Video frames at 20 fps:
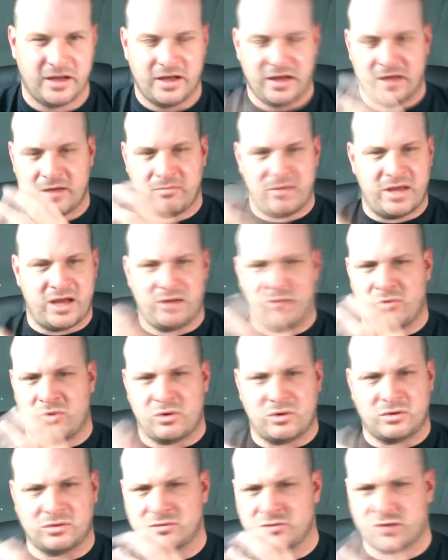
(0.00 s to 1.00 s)
Made him
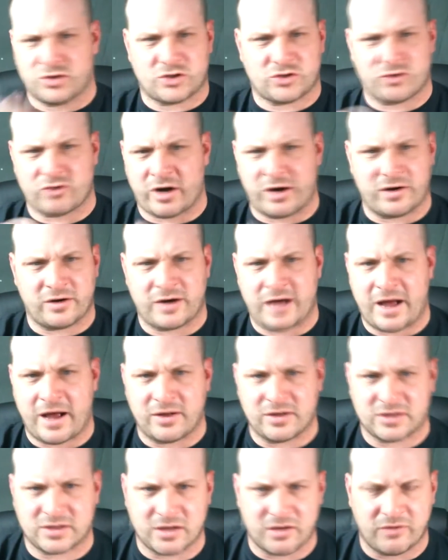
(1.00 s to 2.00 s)
all stridered out
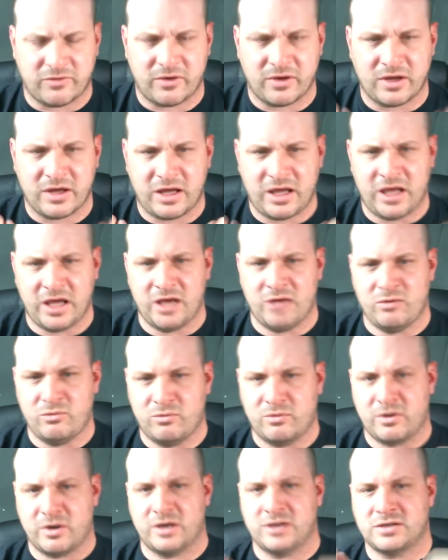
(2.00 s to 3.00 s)
and stuff. He
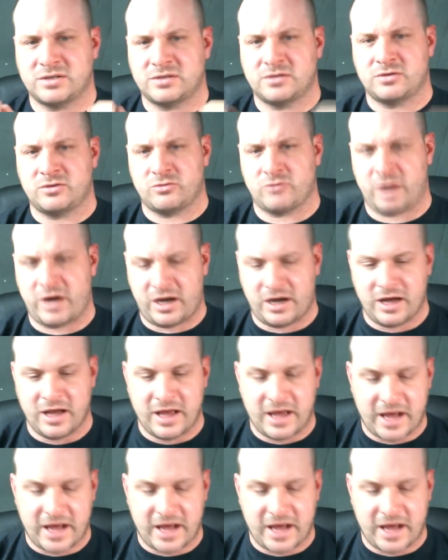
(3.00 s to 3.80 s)
was great.